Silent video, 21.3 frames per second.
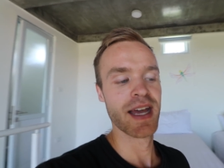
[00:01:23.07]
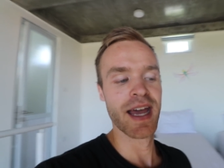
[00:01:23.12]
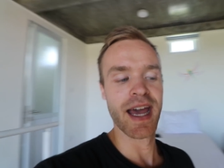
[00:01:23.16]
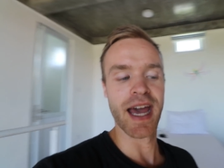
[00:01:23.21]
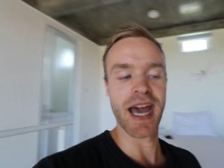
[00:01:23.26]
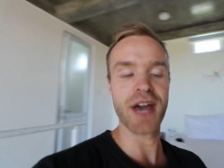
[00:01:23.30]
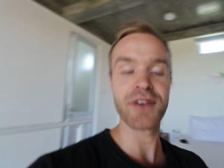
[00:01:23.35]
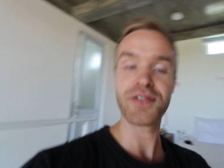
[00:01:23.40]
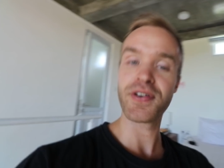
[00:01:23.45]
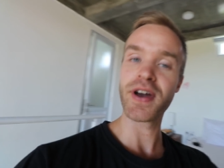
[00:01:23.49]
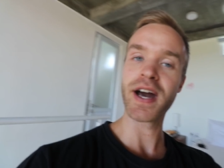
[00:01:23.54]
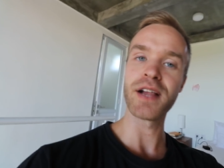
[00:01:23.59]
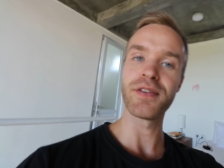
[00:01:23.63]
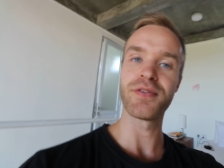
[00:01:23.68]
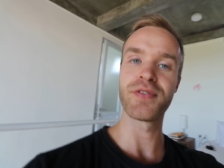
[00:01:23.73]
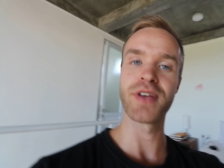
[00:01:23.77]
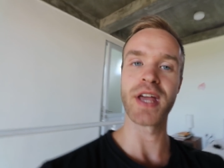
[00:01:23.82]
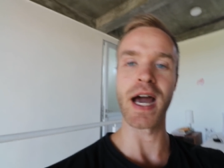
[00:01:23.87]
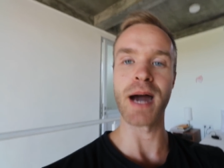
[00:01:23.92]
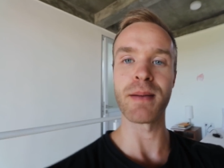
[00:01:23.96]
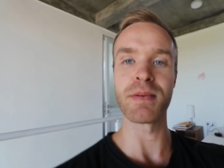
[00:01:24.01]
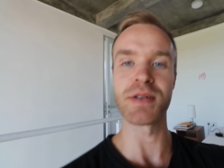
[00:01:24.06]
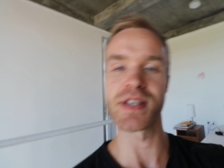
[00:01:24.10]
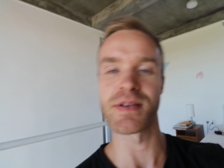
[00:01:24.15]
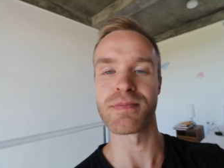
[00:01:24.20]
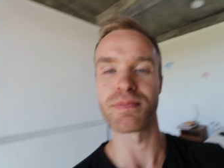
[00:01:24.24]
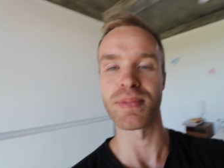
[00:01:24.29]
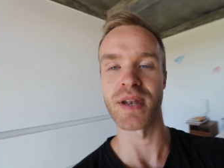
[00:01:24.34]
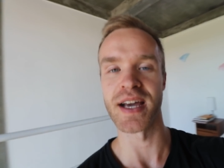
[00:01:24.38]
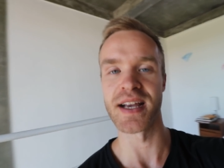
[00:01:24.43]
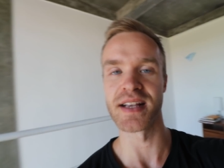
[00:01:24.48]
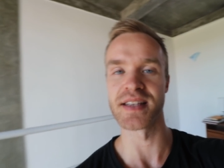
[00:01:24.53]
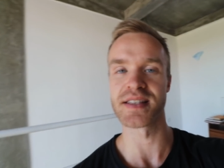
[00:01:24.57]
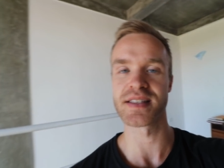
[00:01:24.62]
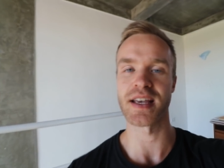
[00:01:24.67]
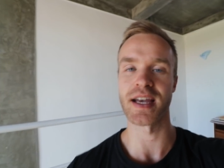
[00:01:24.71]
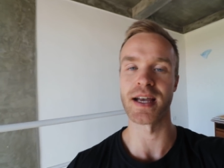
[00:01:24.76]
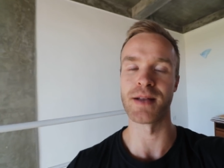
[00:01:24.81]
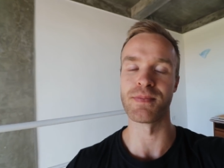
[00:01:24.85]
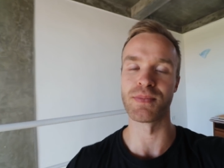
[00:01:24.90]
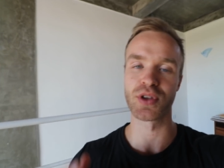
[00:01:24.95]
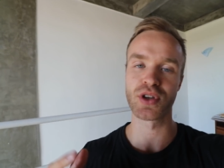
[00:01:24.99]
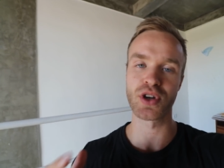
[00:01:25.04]
Have healthy habits in place
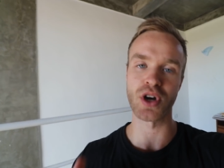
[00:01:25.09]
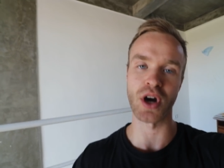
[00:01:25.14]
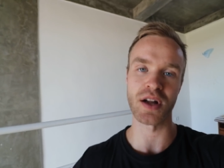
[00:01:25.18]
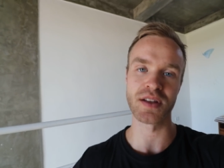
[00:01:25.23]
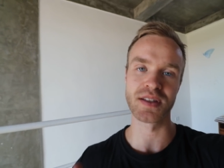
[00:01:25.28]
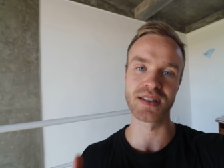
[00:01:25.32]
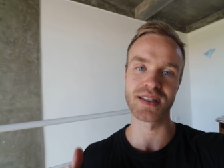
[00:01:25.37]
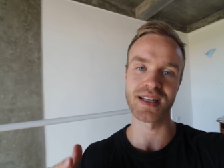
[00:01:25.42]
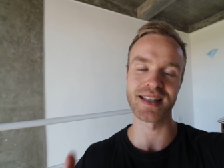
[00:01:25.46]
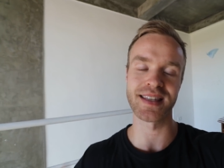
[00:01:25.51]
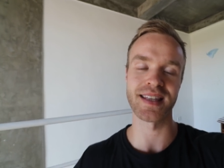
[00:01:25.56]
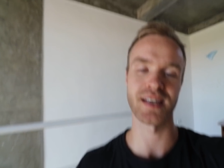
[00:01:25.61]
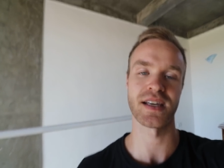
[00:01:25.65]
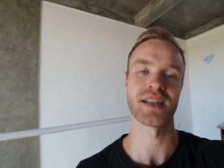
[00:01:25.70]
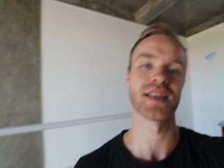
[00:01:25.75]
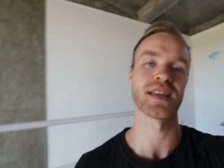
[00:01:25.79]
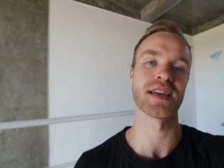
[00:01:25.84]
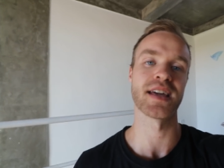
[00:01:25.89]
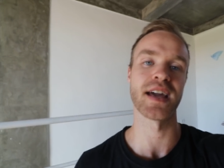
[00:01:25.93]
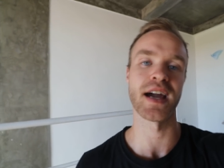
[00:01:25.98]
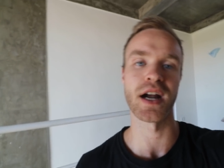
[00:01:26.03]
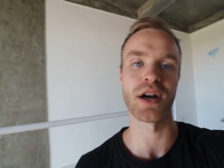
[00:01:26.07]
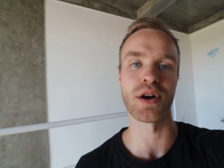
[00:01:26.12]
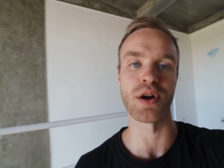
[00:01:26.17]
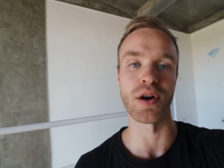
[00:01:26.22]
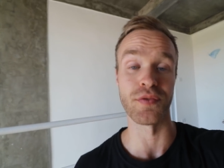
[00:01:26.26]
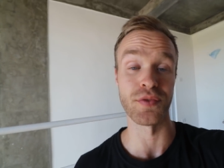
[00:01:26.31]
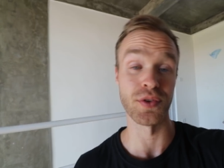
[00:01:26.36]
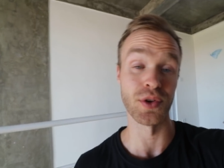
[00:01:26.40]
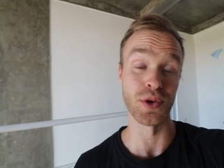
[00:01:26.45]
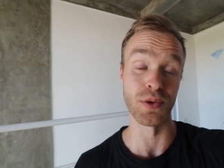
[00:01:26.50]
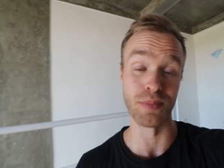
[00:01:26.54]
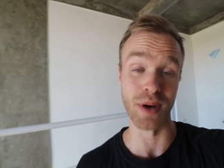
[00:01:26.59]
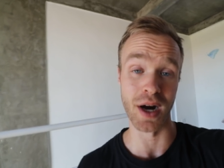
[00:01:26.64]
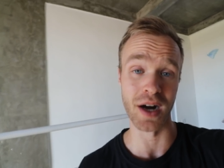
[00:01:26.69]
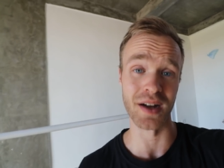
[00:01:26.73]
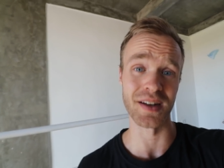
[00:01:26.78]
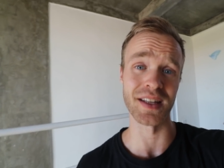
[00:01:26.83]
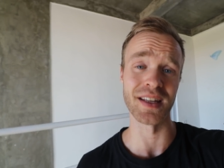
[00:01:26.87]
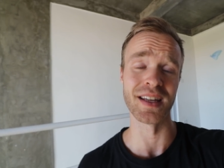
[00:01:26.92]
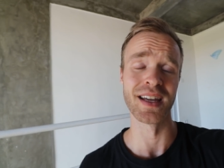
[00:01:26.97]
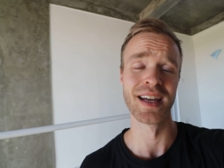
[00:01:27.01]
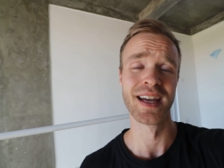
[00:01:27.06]
and constantly take care of your
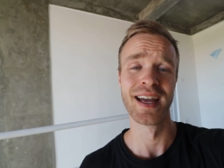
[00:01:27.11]
body